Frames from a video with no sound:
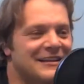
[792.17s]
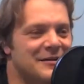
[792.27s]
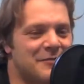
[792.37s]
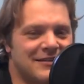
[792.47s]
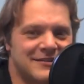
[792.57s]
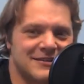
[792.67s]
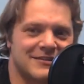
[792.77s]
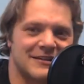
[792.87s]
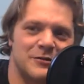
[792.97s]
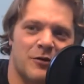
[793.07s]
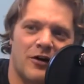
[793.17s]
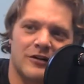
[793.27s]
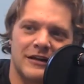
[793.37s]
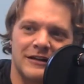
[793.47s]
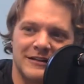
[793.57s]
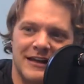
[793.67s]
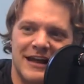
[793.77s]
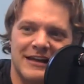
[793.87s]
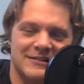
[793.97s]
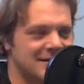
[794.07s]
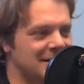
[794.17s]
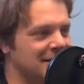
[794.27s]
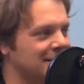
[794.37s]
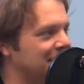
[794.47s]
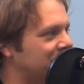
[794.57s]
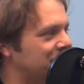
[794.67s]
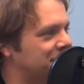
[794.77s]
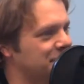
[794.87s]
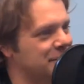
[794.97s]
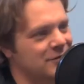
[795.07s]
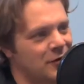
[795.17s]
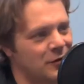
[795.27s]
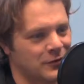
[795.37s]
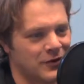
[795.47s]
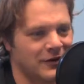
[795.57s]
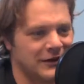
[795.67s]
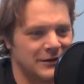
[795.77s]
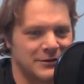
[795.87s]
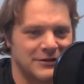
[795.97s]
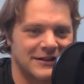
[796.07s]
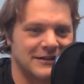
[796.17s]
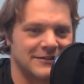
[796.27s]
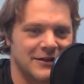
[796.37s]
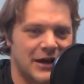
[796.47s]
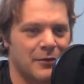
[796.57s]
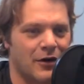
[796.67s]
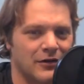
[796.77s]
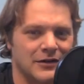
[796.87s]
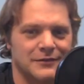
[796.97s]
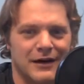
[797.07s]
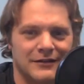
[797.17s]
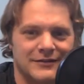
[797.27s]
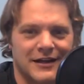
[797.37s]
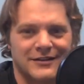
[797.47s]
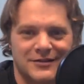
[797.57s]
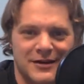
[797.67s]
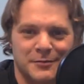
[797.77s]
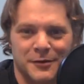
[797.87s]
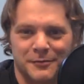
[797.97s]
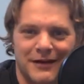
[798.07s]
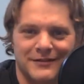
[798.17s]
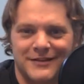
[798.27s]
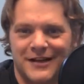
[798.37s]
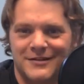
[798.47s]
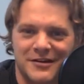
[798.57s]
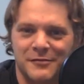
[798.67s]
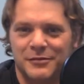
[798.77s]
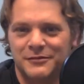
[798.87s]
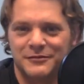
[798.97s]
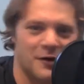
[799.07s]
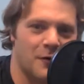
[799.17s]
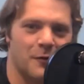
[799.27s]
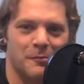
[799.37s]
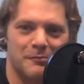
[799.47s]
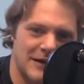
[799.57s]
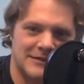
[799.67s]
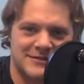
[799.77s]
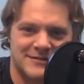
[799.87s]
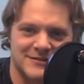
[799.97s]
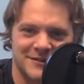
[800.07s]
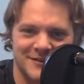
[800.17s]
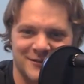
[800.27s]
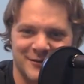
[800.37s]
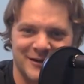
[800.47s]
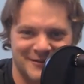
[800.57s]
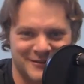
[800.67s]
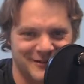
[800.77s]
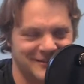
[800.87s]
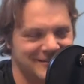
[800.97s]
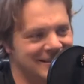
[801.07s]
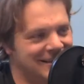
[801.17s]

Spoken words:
The best is you walk in today singing lyrics to a song wrong. You were saying, I'm all about that treble, no bass or whatever.